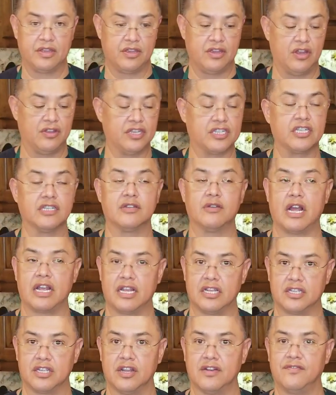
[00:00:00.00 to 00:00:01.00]
This is, like I
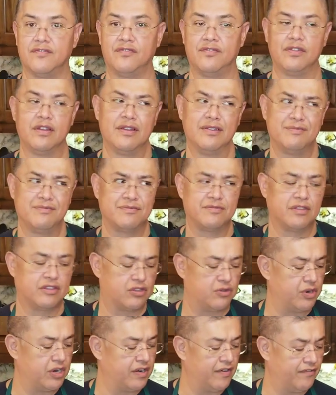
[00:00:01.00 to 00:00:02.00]
said,
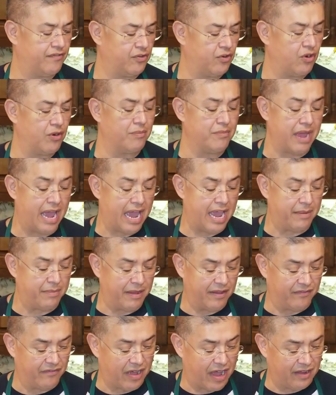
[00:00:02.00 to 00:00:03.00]
3 to 4, maybe
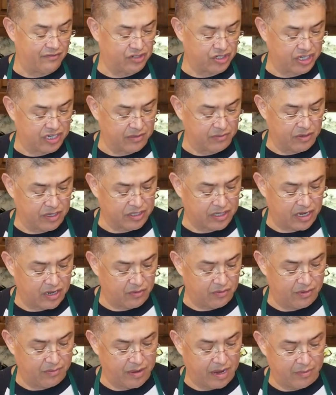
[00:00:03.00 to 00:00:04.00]
5 chicken breasts. I don't
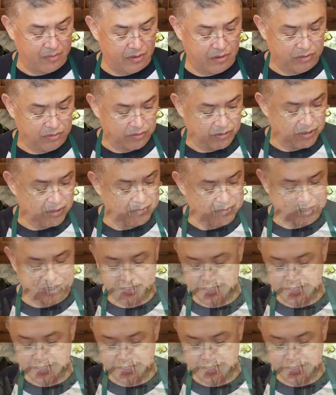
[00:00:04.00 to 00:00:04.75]
remember. Oops.